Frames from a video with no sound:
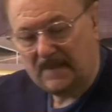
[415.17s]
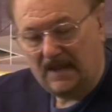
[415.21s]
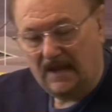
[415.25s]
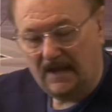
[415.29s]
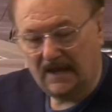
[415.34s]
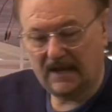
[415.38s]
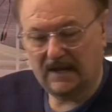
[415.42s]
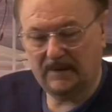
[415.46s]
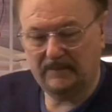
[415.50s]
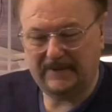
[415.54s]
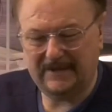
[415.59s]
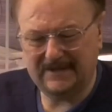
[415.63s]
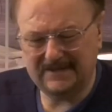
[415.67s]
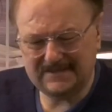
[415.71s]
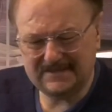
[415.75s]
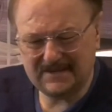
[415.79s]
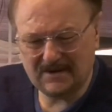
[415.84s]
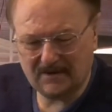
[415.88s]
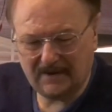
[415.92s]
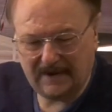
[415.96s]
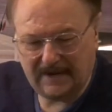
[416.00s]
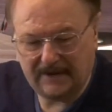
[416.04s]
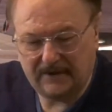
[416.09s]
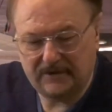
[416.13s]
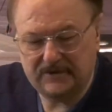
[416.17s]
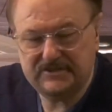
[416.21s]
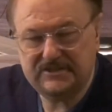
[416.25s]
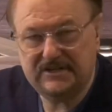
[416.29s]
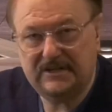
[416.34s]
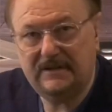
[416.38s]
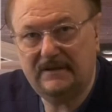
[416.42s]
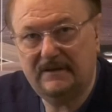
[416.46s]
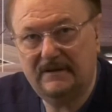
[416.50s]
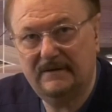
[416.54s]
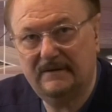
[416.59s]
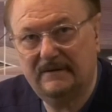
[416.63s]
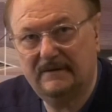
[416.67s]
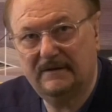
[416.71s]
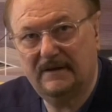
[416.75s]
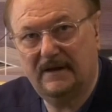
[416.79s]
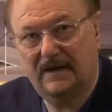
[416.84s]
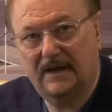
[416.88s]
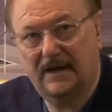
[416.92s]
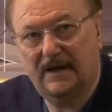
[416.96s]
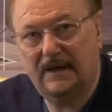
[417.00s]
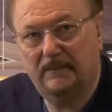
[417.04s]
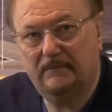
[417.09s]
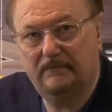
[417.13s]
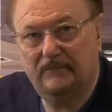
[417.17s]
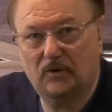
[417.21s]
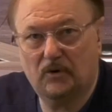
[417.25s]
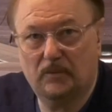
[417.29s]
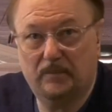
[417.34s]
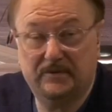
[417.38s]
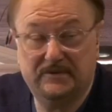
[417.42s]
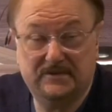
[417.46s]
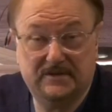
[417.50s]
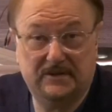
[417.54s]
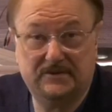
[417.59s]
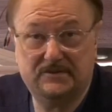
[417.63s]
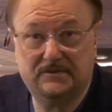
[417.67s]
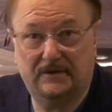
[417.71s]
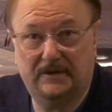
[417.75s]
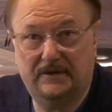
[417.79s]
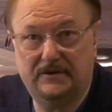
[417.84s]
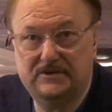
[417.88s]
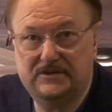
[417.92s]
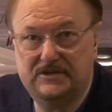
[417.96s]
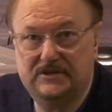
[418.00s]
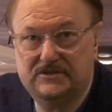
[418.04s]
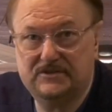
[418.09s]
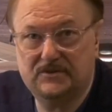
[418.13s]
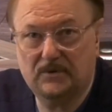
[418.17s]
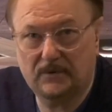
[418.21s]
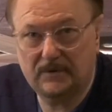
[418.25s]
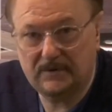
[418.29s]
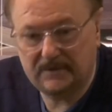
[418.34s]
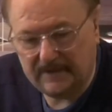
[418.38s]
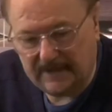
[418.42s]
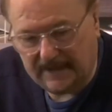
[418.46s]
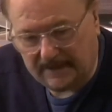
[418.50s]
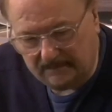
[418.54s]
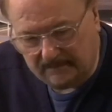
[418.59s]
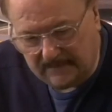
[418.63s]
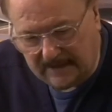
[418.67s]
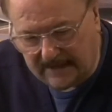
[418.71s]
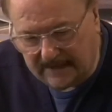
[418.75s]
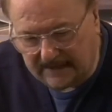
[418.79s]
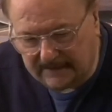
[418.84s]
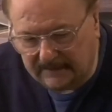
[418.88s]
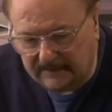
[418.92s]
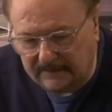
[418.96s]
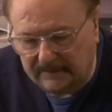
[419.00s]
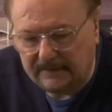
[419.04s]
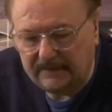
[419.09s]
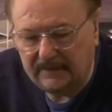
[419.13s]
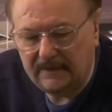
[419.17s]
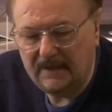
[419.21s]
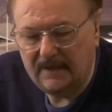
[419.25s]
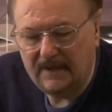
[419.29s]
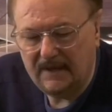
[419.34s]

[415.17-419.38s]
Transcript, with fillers: Um, is there energy um, or potential energy stored in that magnet?